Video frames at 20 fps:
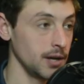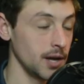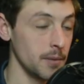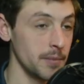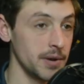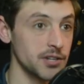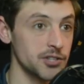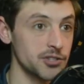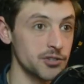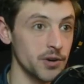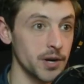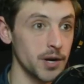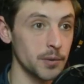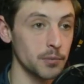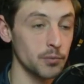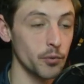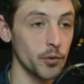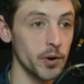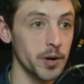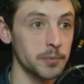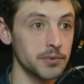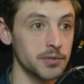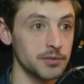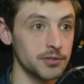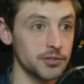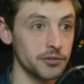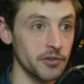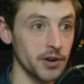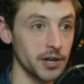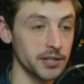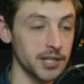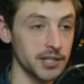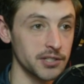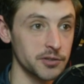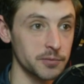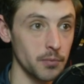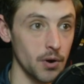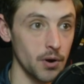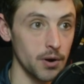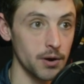I mean, he straight up ripped Javonte
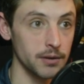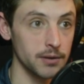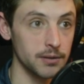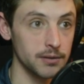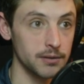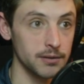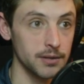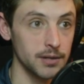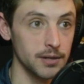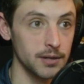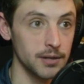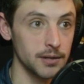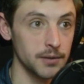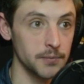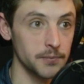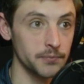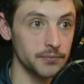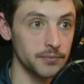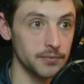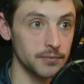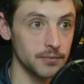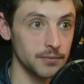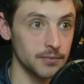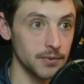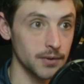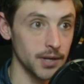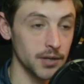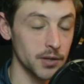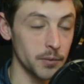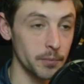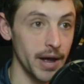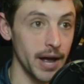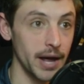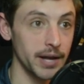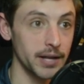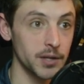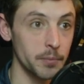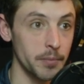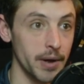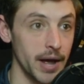Smart in the
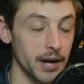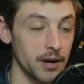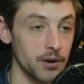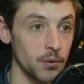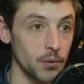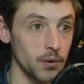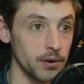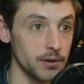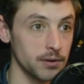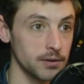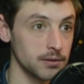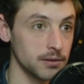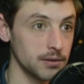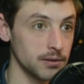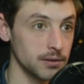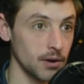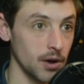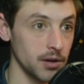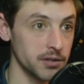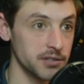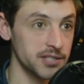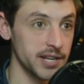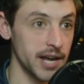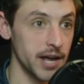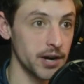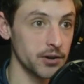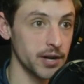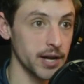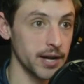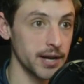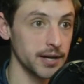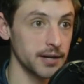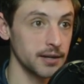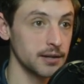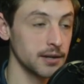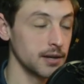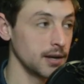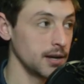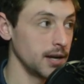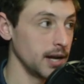backcourt on Saturday,
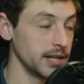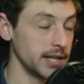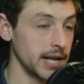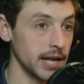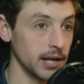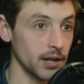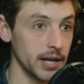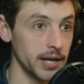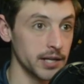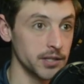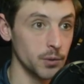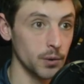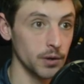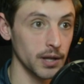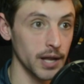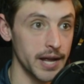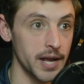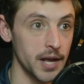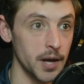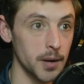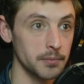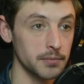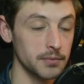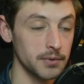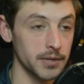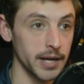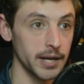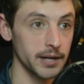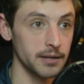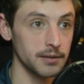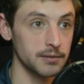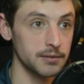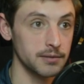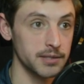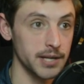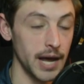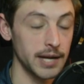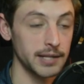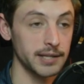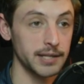and that led to a layup that
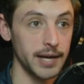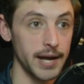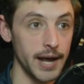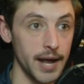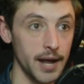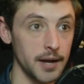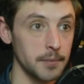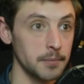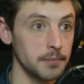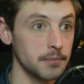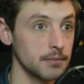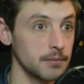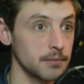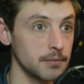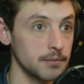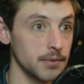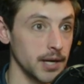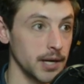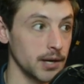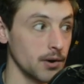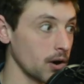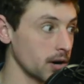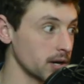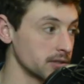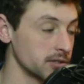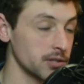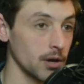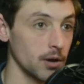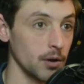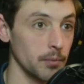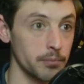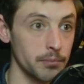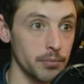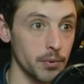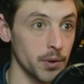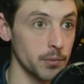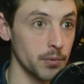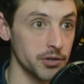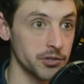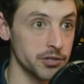tied the game, and Arkansas
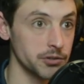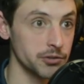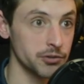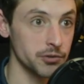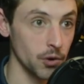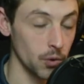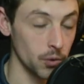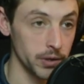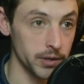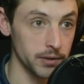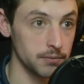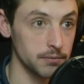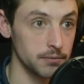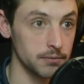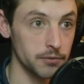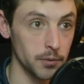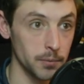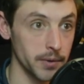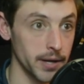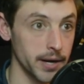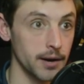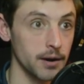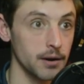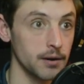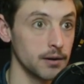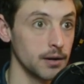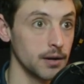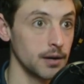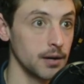pretty much controlled it from there.